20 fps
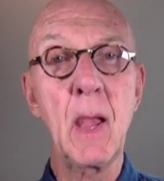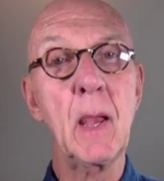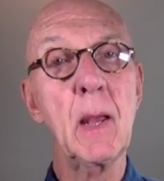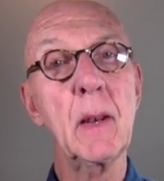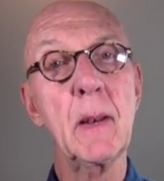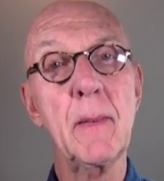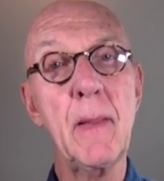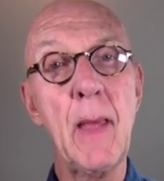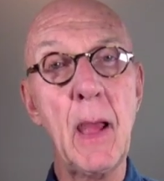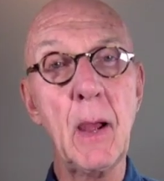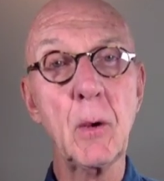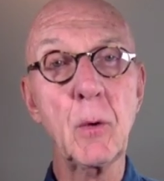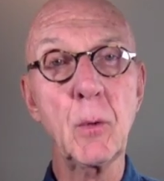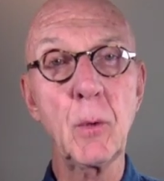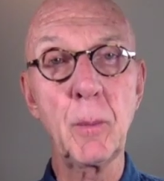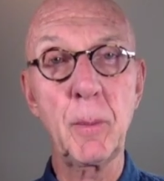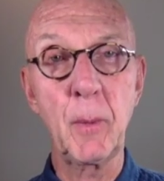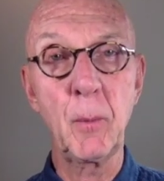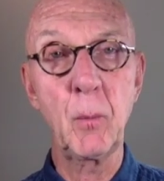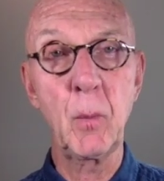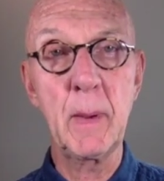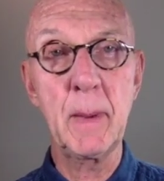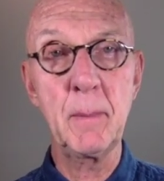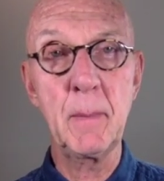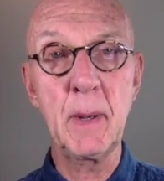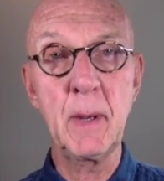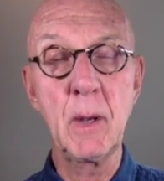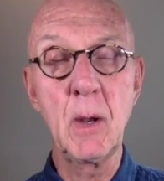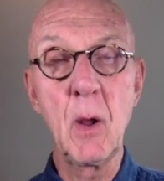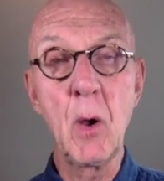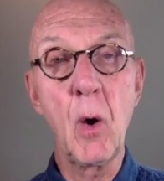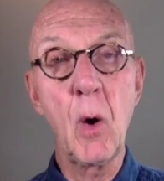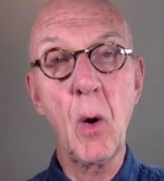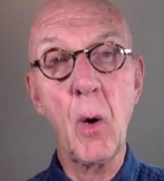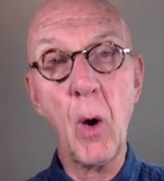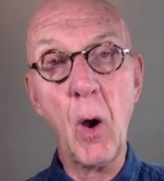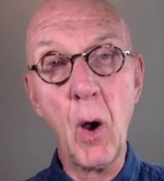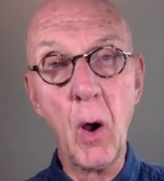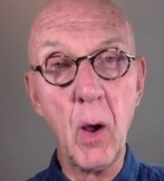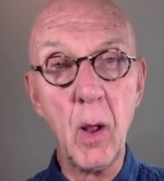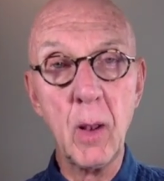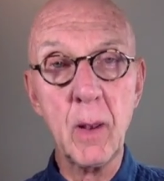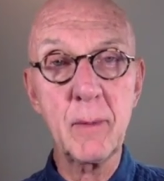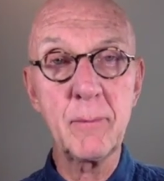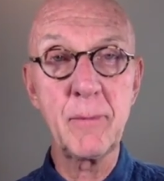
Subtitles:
And in that group of women, all